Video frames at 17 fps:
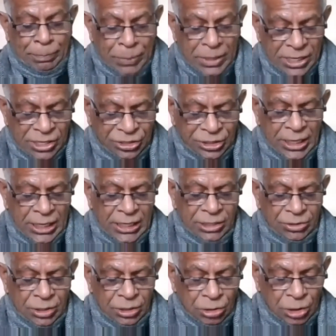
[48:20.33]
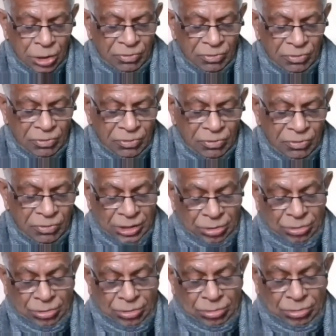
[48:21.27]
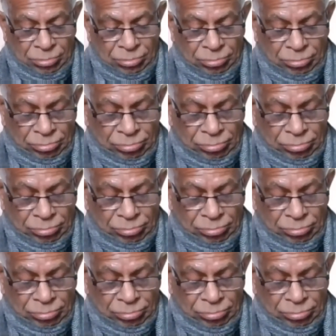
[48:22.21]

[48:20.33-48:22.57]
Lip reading: peace studies in universities.